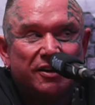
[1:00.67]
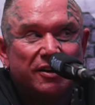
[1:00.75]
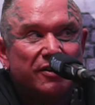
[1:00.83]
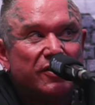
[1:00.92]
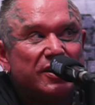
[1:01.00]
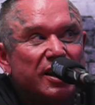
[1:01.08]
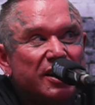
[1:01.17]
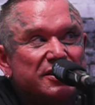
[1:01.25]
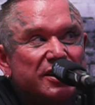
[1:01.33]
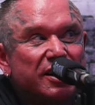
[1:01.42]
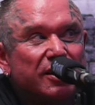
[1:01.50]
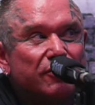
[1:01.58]
if it takes
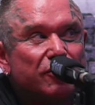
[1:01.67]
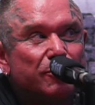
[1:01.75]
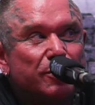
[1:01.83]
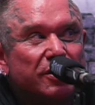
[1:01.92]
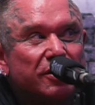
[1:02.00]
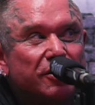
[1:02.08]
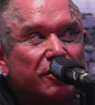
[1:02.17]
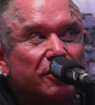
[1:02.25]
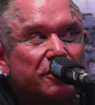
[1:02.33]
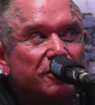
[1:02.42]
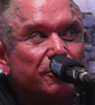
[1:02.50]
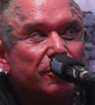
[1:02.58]
out every bit you got
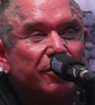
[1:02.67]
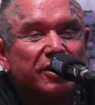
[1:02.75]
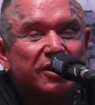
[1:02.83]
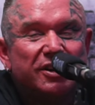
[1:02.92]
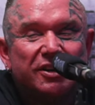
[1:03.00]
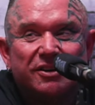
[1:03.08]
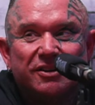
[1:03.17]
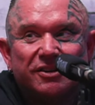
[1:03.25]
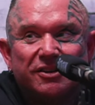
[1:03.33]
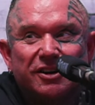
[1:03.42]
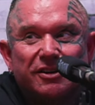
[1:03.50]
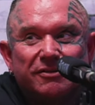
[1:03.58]
in your body, then,
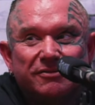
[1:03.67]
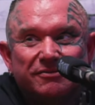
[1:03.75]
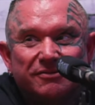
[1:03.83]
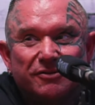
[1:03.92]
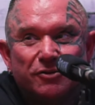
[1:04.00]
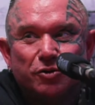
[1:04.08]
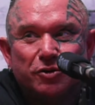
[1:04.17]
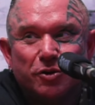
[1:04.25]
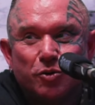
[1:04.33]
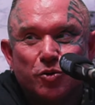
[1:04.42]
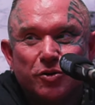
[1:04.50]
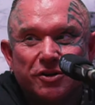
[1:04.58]
you know, all your
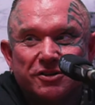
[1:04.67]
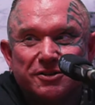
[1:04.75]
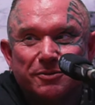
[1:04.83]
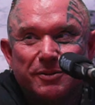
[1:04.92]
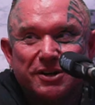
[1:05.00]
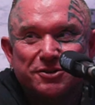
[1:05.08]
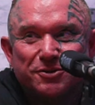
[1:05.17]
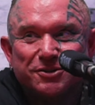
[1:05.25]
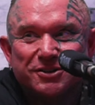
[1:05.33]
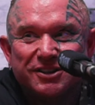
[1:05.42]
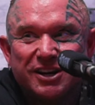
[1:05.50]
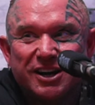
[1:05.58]
organs are muscles
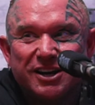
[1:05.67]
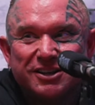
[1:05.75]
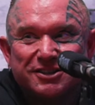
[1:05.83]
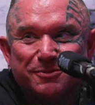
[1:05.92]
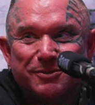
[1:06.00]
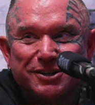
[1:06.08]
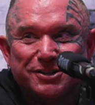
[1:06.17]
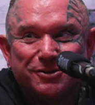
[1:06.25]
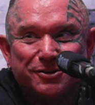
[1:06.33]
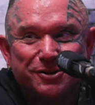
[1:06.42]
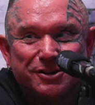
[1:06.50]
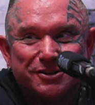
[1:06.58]
and your heart's a muscle.
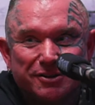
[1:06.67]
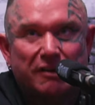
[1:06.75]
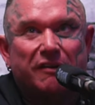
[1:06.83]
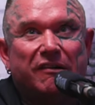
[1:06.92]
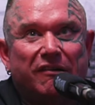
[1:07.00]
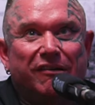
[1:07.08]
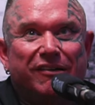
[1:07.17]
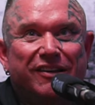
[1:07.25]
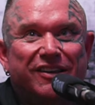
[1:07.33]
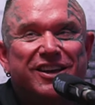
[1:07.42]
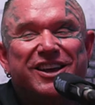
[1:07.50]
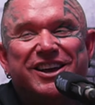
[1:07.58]
You just...
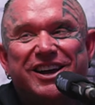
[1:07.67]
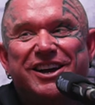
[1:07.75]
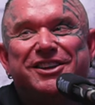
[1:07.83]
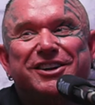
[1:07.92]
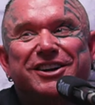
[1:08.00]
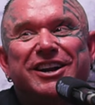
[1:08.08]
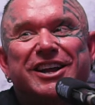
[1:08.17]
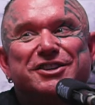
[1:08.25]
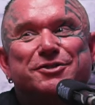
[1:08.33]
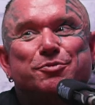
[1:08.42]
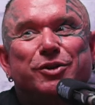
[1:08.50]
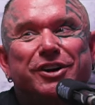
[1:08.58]
He did a lat
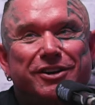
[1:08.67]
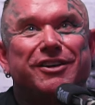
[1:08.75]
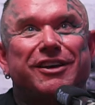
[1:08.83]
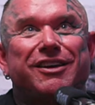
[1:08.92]
spread and